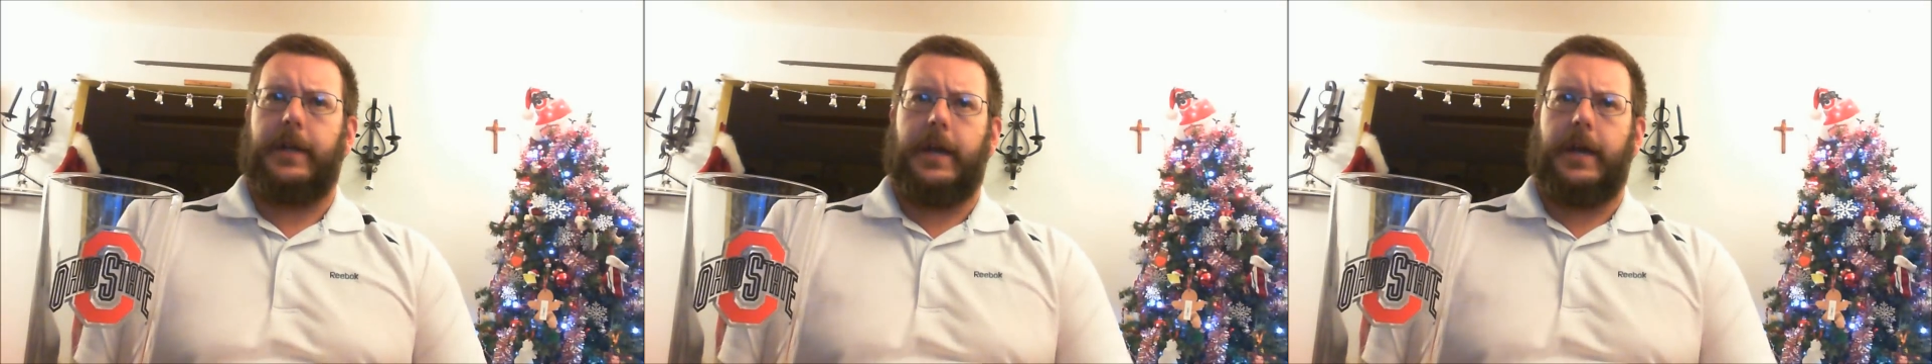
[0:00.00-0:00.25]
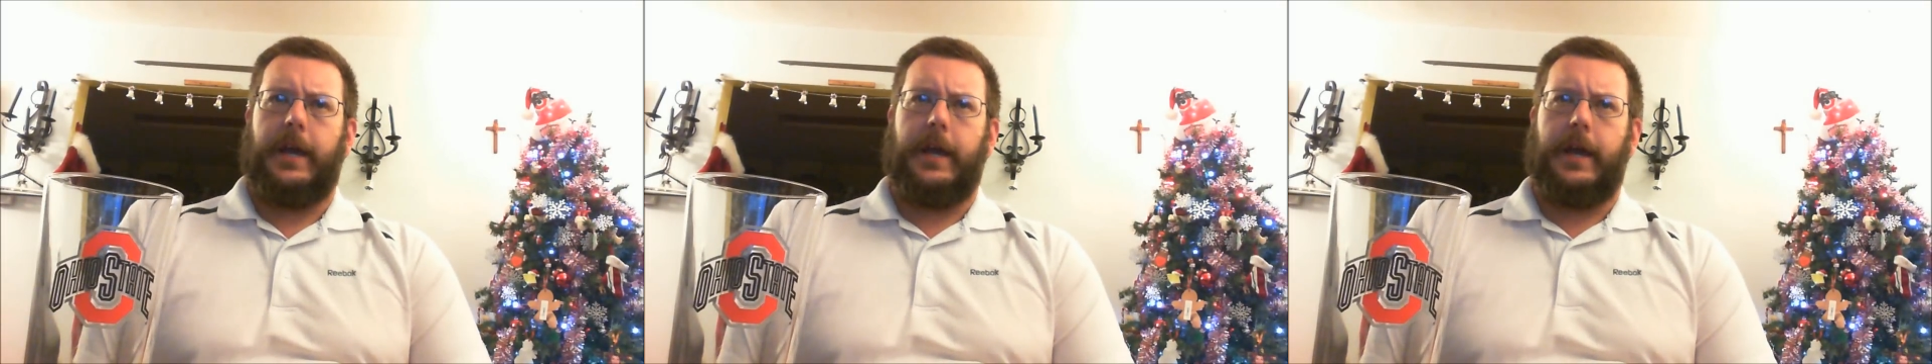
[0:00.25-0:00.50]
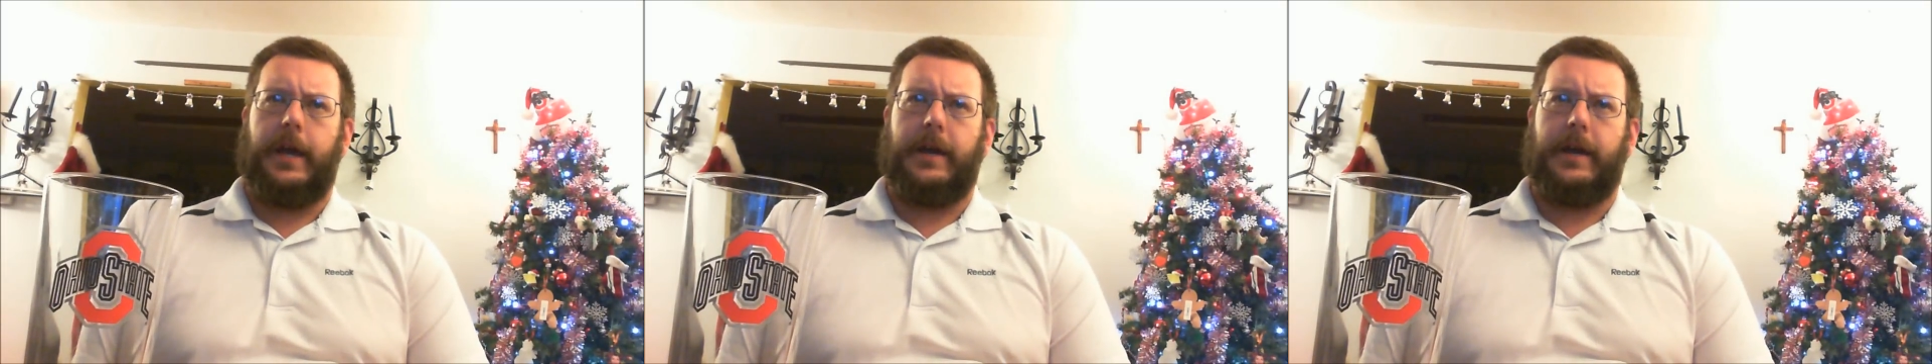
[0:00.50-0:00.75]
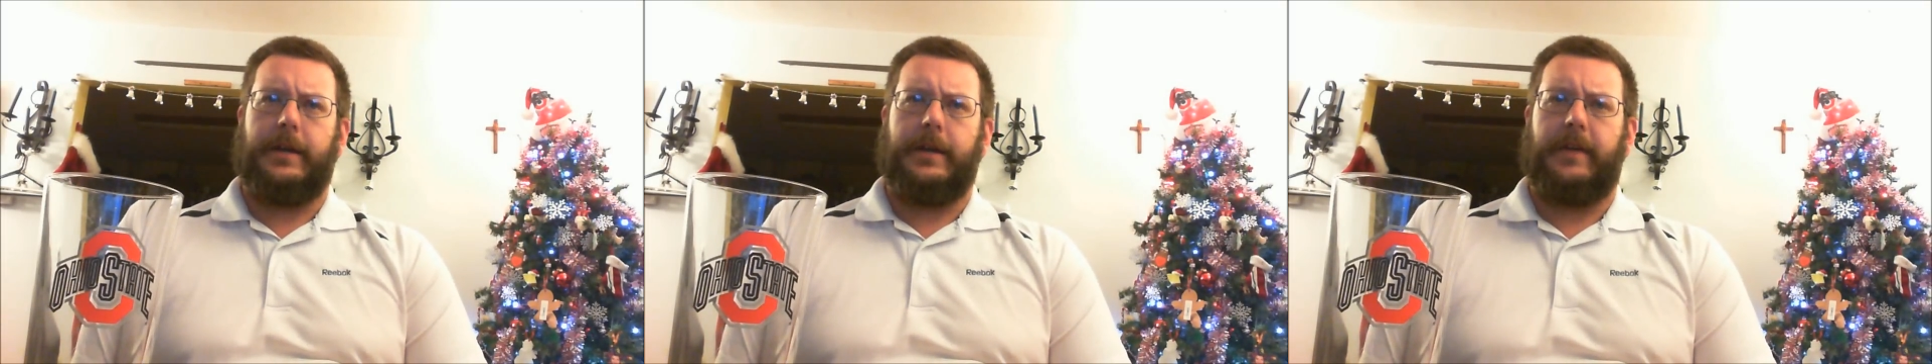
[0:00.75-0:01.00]

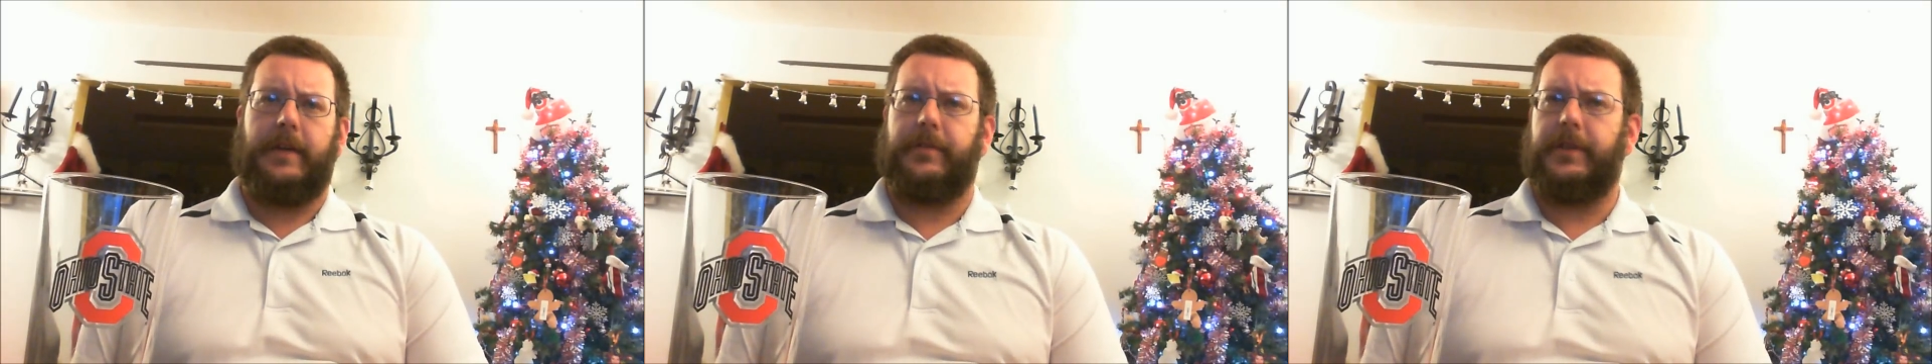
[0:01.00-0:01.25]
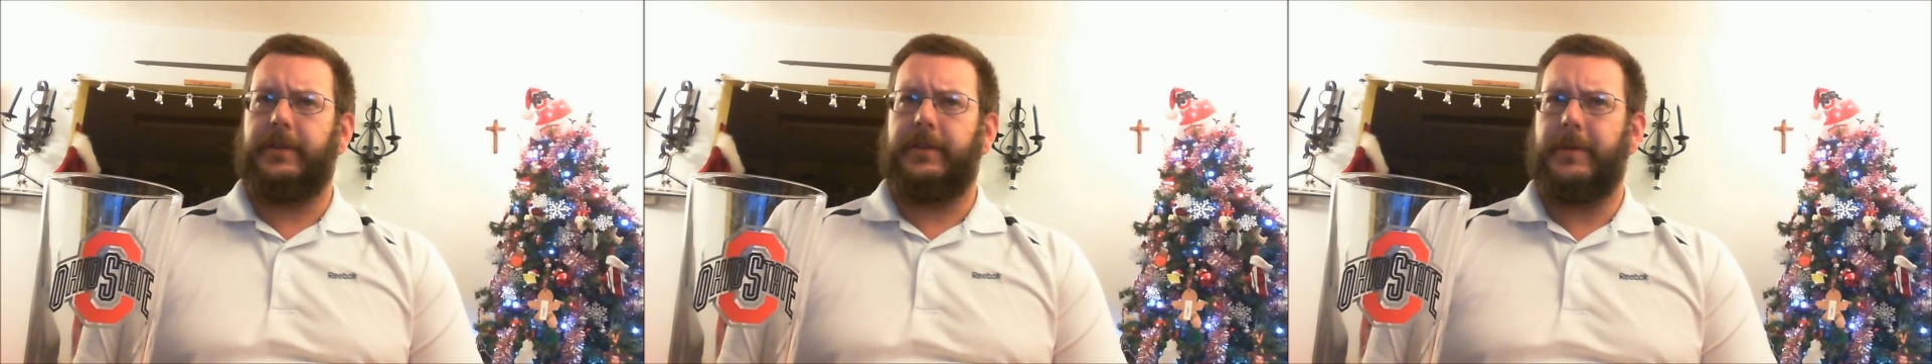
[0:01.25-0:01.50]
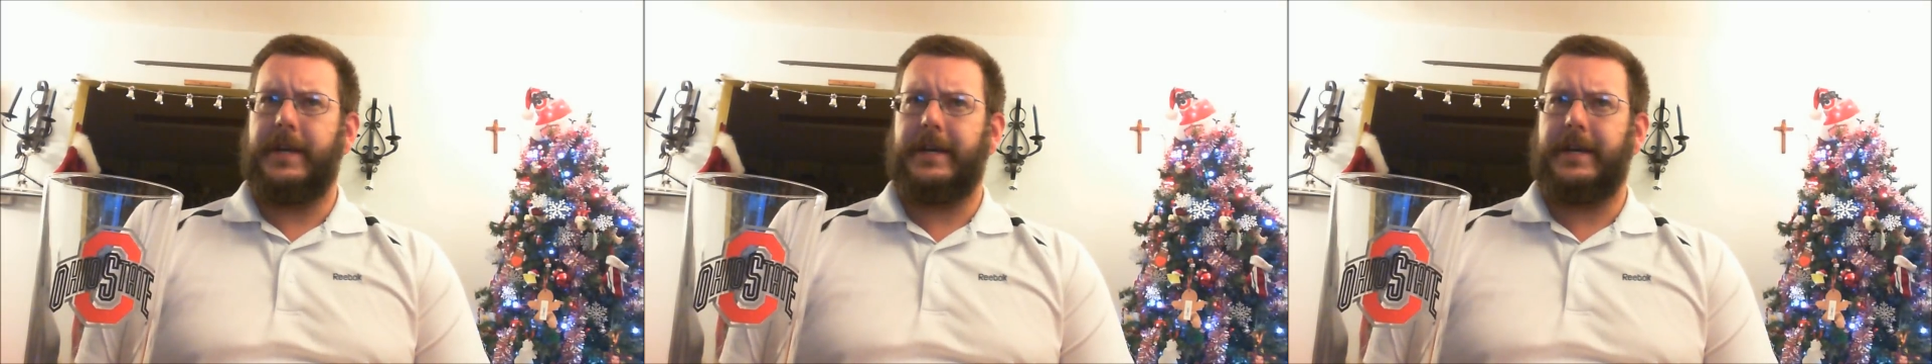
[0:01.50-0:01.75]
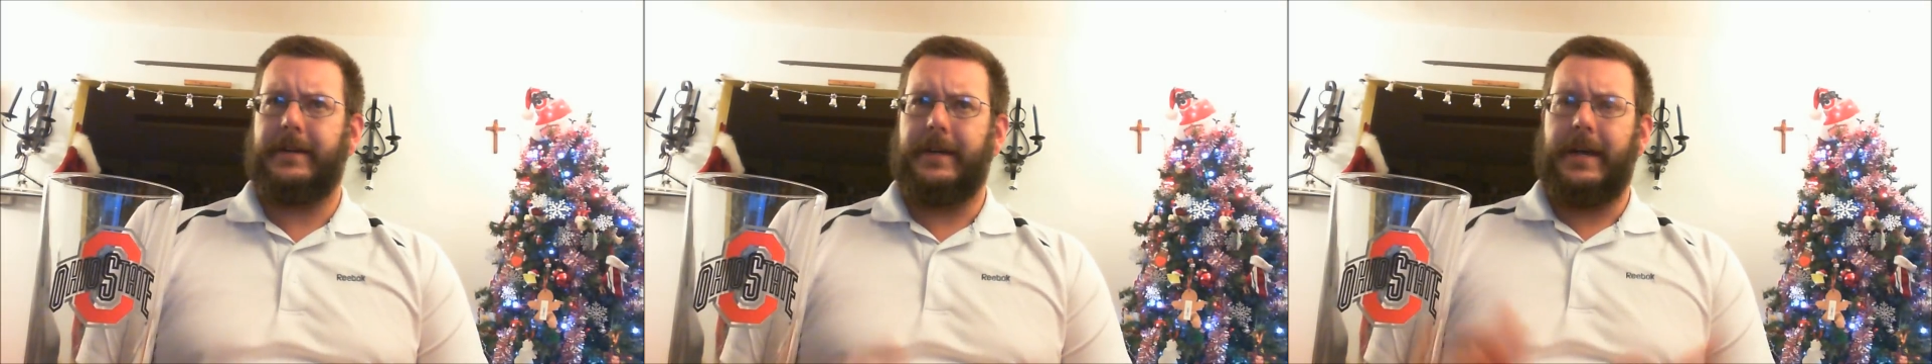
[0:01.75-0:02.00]
And for this
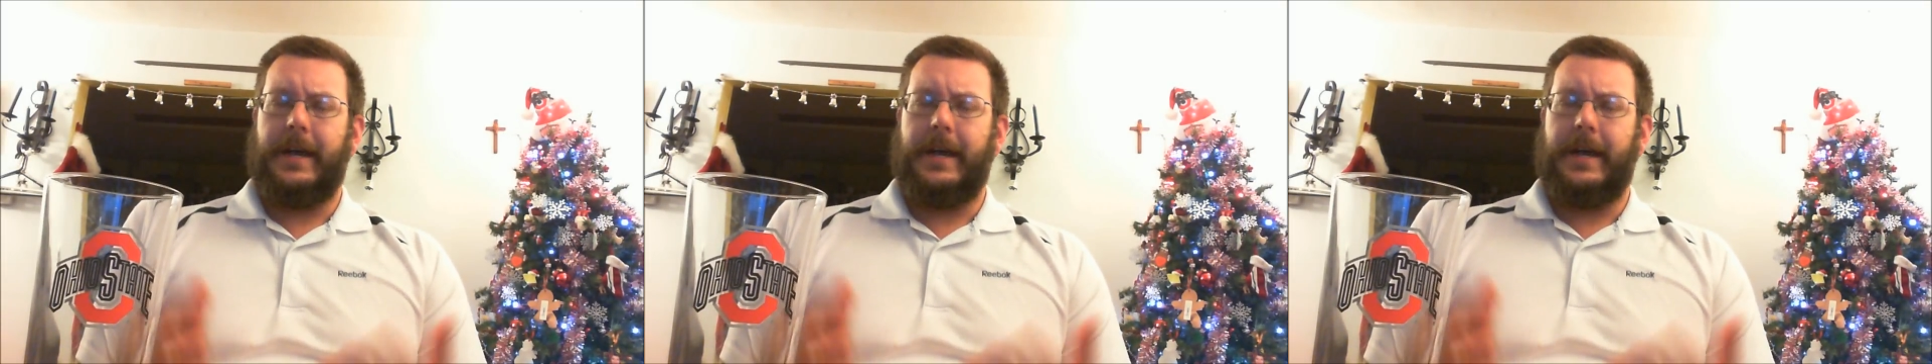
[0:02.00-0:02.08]
week,